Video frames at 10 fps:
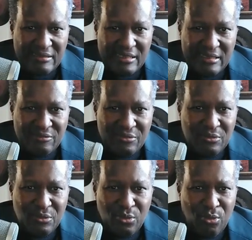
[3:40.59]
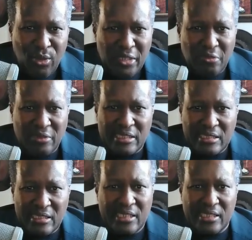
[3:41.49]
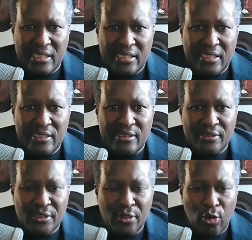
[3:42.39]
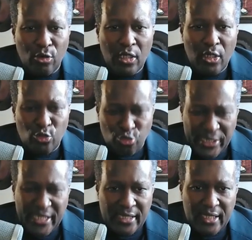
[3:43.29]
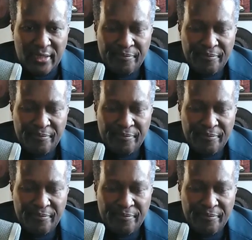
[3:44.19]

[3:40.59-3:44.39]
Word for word: You're like, what are we looking at here? You know, reading.